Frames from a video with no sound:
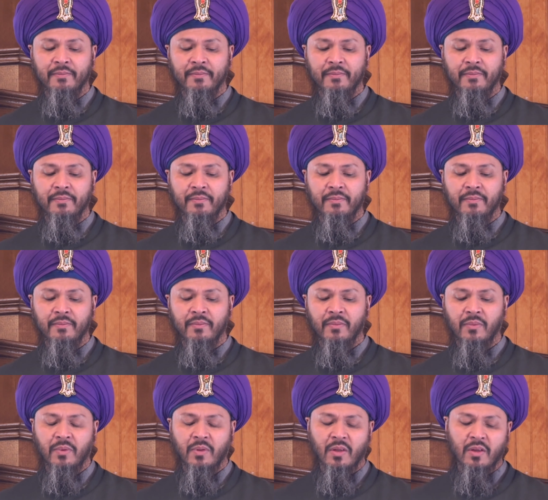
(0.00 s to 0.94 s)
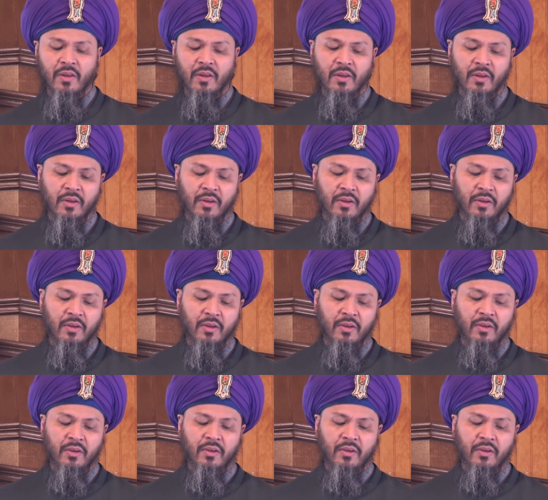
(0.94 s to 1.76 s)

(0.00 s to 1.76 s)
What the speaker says: (no one is talking)